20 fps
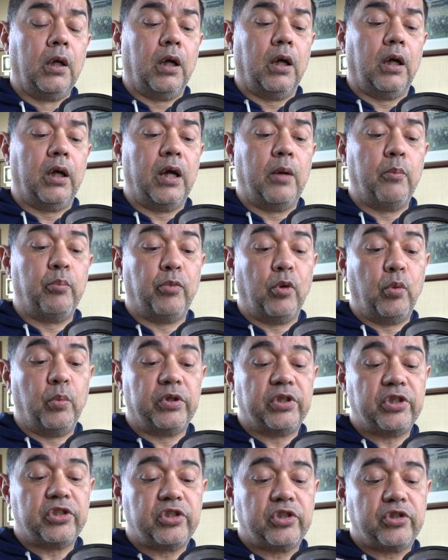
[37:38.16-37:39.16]
Um, but
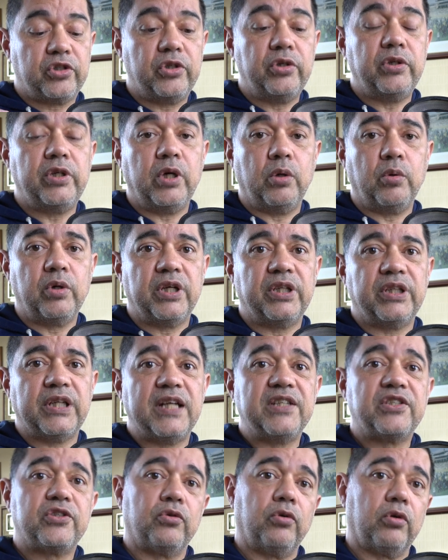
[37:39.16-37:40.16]
with a studio
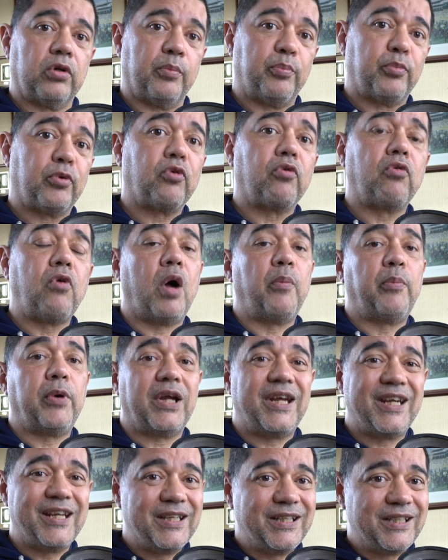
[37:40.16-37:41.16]
condenser or a proper
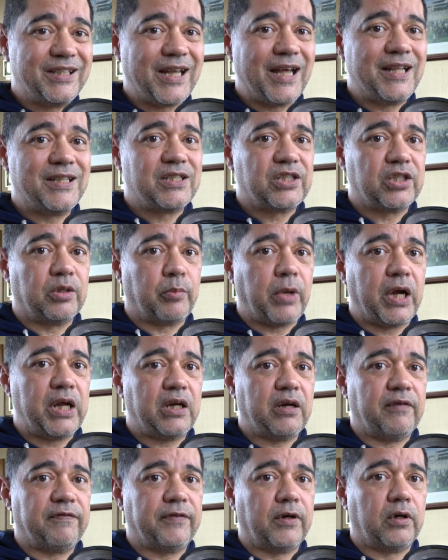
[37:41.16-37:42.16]
condenser
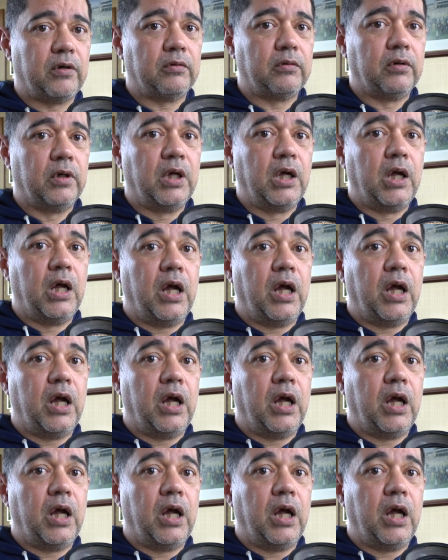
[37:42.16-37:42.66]
microphone,